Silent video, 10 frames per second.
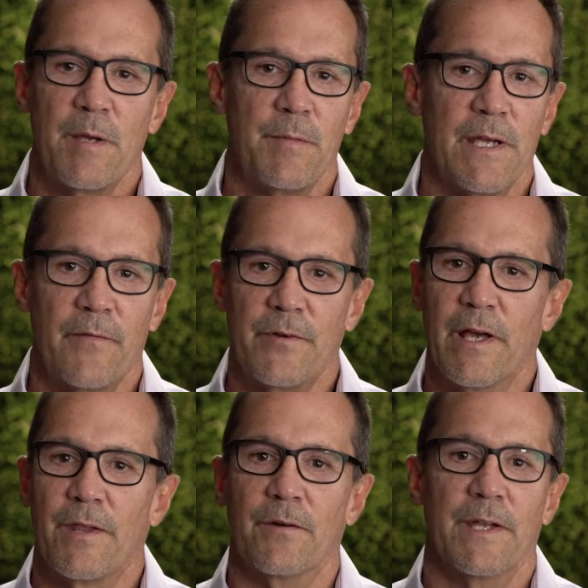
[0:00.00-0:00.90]
maybe
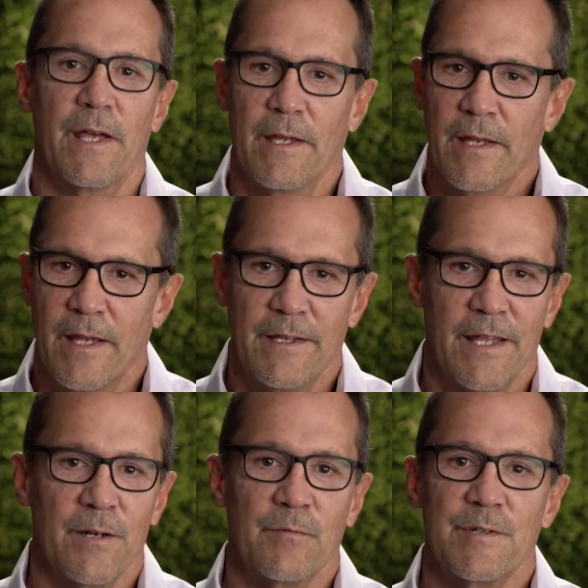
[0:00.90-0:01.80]
every other day. And
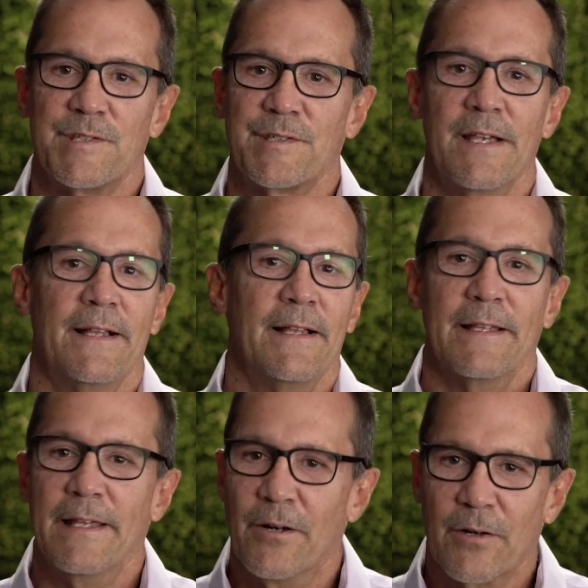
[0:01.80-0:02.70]
then it was,
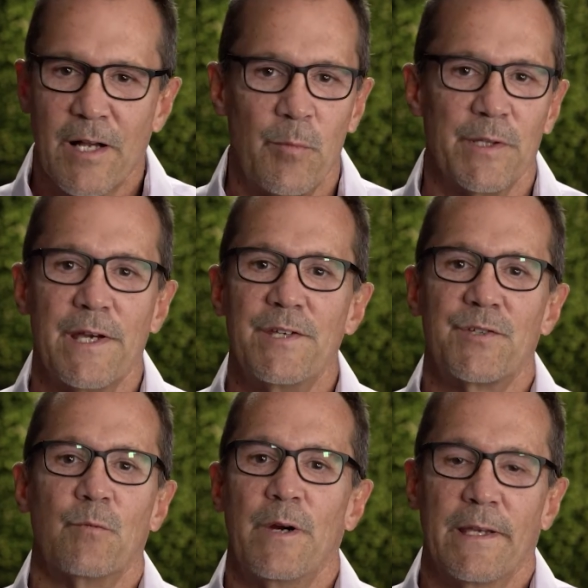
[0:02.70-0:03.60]
a couple
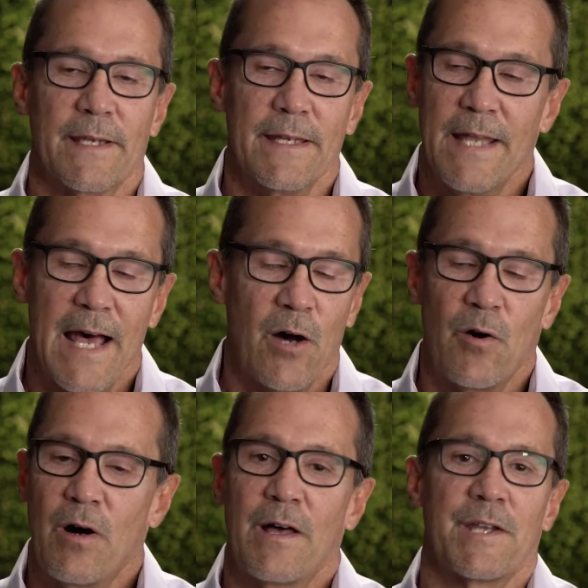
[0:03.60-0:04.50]
days a week. And
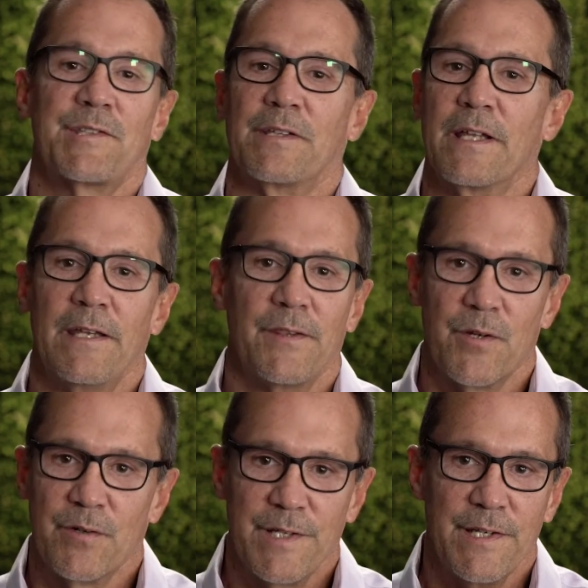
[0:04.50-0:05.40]
now, honestly,
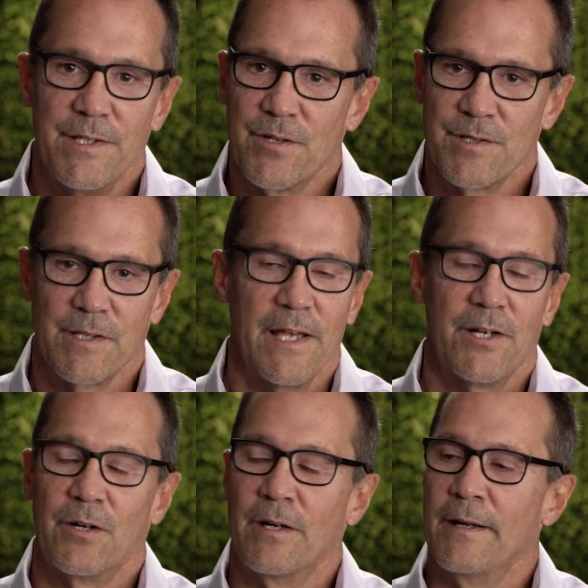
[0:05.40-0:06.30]
13 years
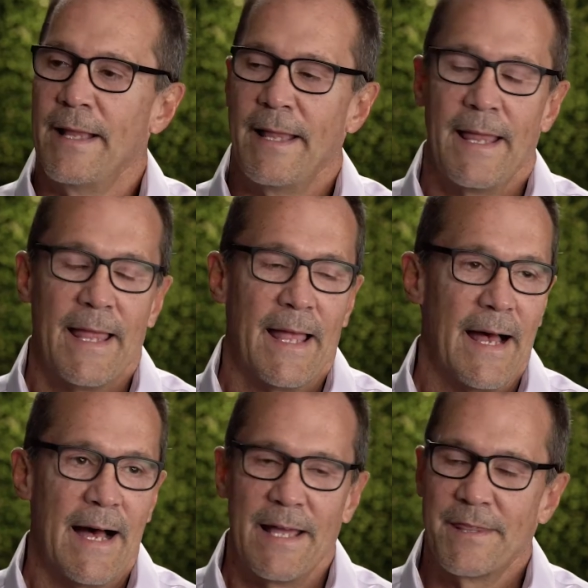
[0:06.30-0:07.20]
later,
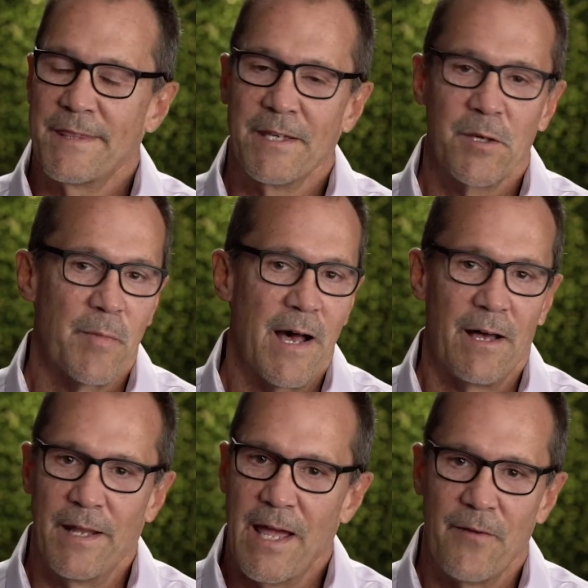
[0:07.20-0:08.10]
I think
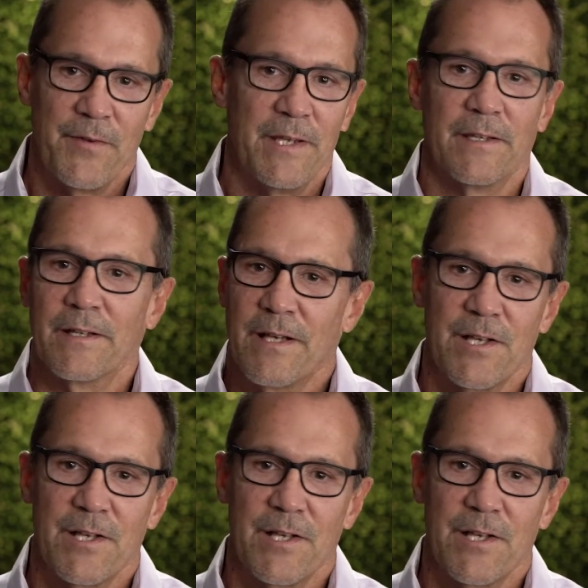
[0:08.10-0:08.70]
about having